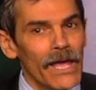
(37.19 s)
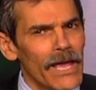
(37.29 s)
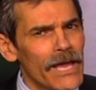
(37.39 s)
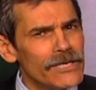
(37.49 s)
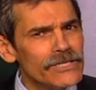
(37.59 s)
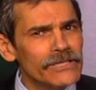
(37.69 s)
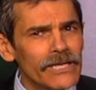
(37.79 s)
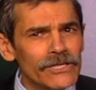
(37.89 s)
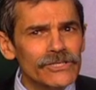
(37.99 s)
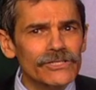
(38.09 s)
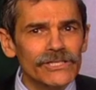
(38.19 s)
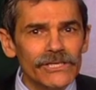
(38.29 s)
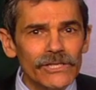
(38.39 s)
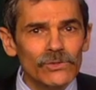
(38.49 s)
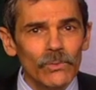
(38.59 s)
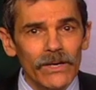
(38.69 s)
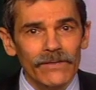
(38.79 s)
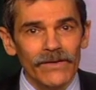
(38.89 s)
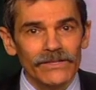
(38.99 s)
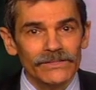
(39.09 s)
Aging touches each one
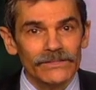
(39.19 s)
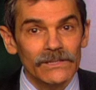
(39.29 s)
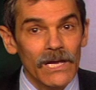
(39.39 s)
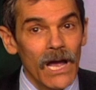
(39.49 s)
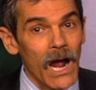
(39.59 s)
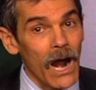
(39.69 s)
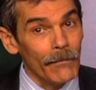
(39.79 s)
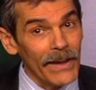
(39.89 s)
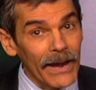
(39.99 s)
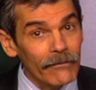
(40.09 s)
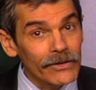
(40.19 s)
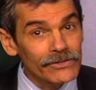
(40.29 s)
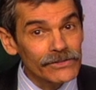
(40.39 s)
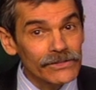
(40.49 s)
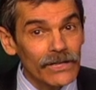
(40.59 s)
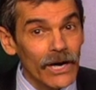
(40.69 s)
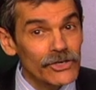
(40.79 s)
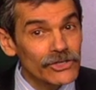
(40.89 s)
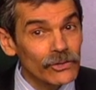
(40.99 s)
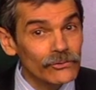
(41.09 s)
of us, our parents, our
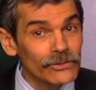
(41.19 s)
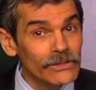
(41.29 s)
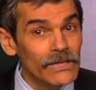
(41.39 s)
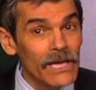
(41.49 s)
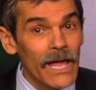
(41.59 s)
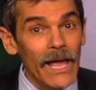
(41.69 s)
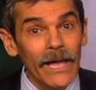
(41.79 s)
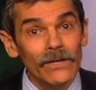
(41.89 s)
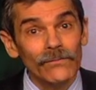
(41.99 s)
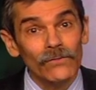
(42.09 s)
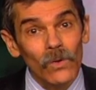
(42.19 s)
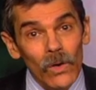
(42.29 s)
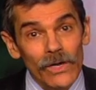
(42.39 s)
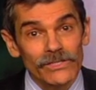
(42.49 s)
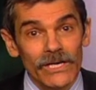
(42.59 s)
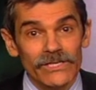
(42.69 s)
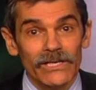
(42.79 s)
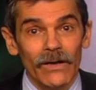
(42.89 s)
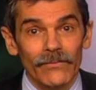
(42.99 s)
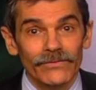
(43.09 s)
children, and of course
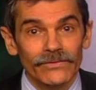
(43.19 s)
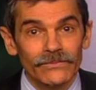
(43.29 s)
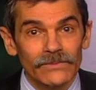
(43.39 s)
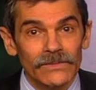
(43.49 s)
ourselves.